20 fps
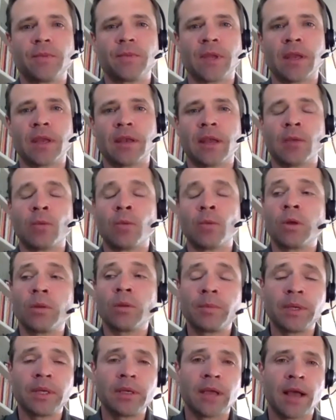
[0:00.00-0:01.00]
and and we'll
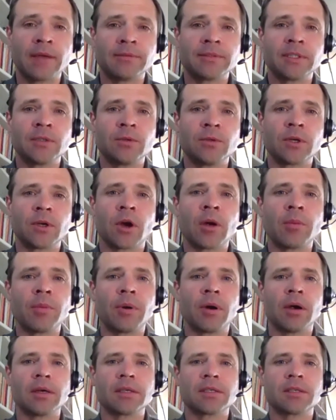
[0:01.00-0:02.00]
be obviously doing our
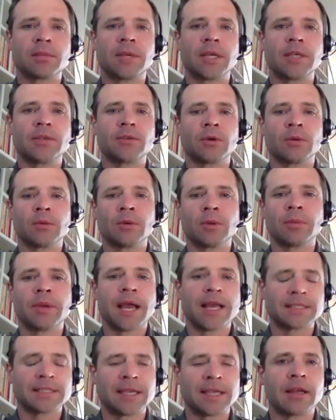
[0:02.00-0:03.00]
part to make sure we're
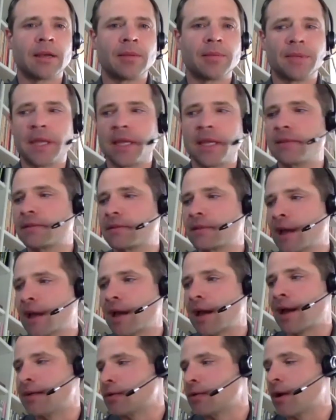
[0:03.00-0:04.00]
passing out updates
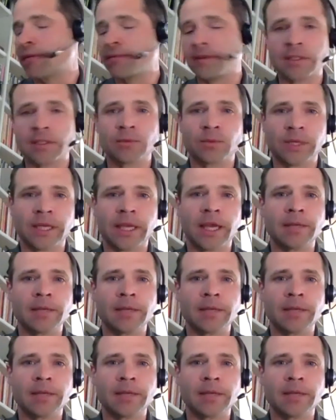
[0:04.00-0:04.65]
uh, as often as we can.